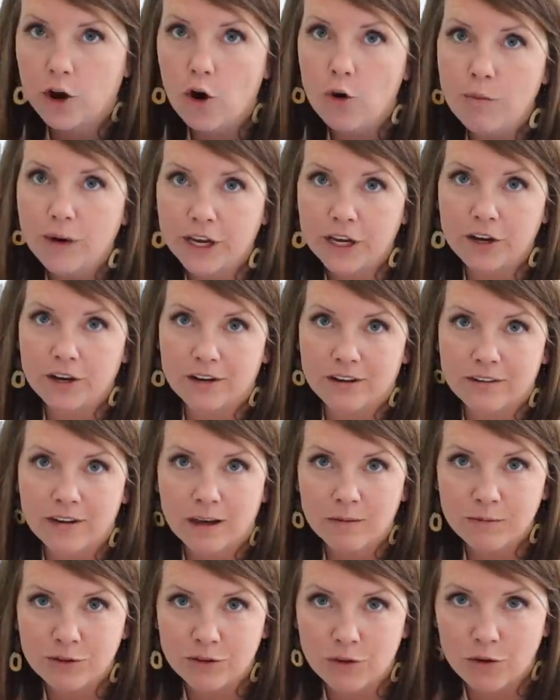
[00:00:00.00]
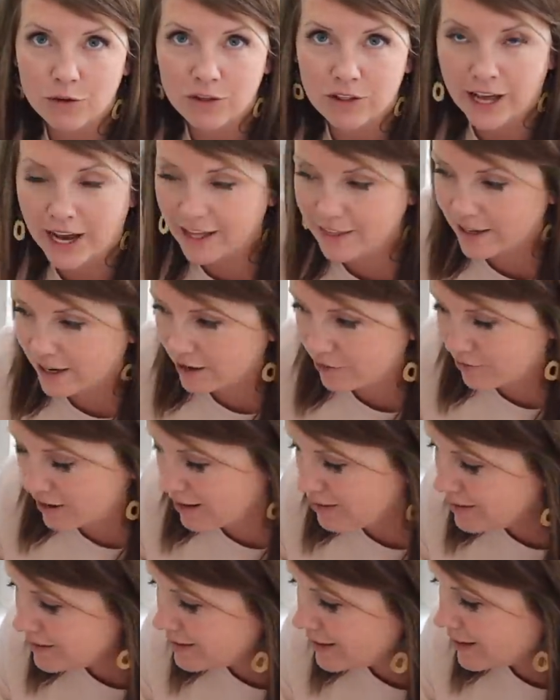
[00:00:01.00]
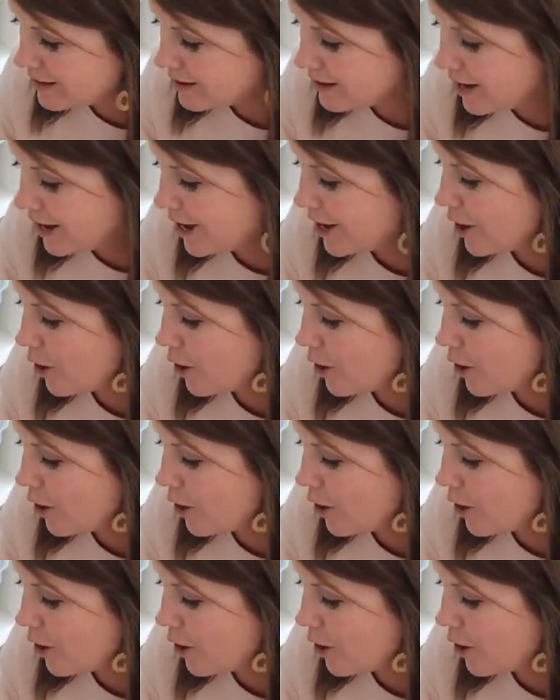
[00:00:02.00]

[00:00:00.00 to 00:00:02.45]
oh my goodness, I'm so glad that I found this there?